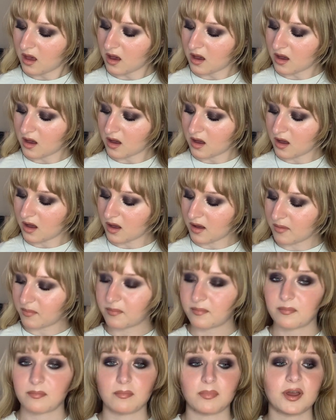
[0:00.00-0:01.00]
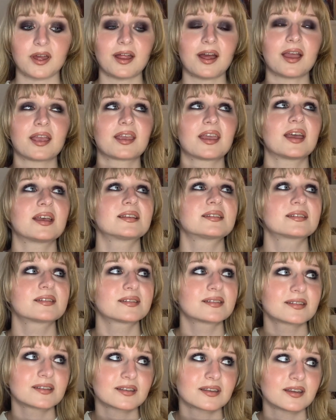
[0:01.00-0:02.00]
but I
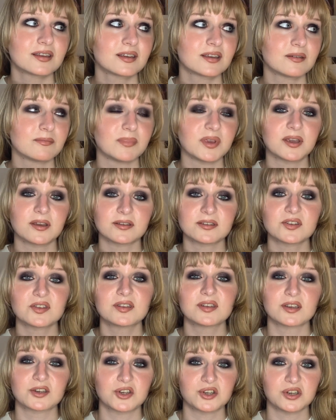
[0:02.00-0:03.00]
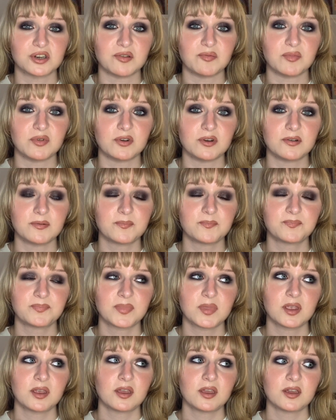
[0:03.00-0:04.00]
guess because it's a shimmer,
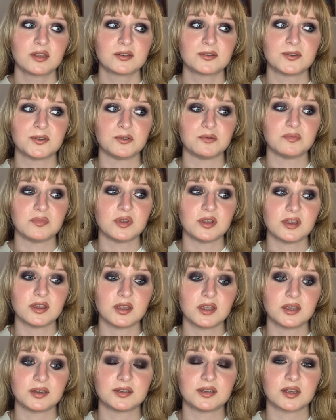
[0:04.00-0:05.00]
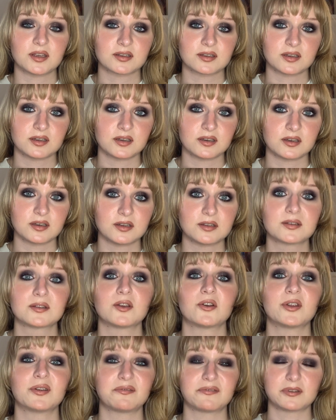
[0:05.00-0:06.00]
to me it's
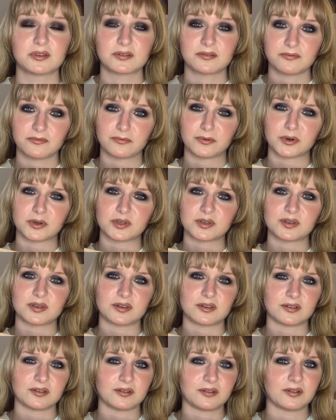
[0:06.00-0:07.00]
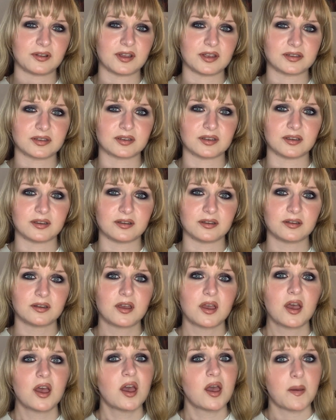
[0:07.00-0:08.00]
not as versatile as a
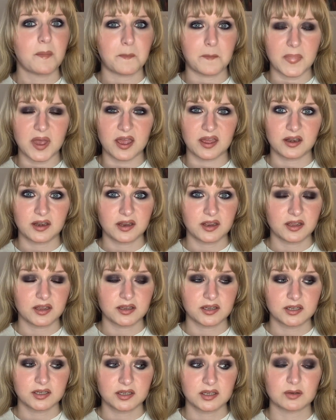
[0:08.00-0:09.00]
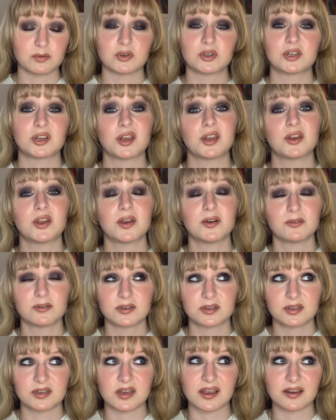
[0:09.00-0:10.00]
matte is, which I know
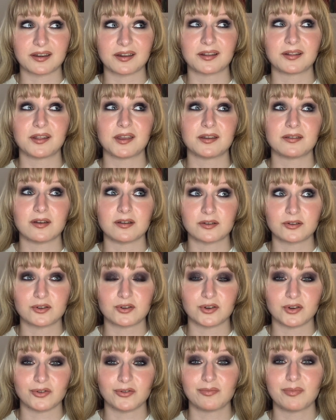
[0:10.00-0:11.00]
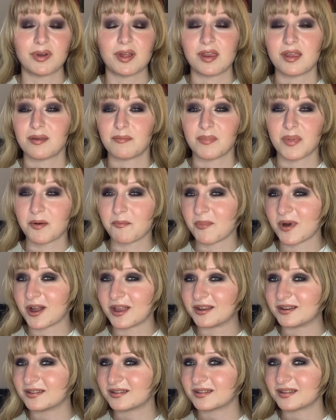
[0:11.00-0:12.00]
is technically not true, but in my
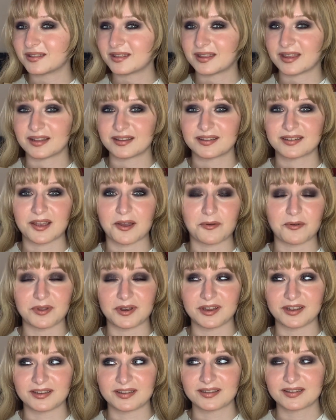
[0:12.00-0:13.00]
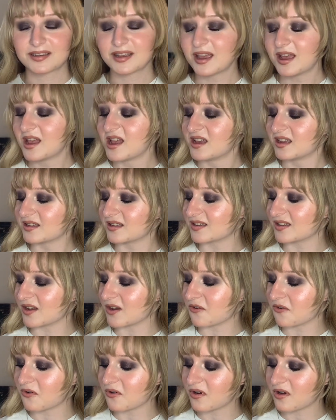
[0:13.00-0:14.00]
mind that's how it is.
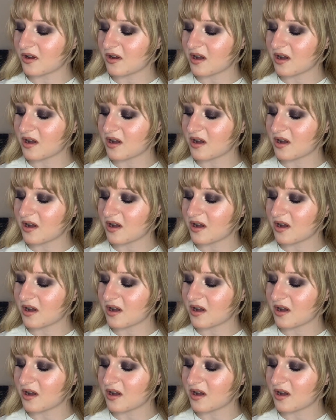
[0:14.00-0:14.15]
So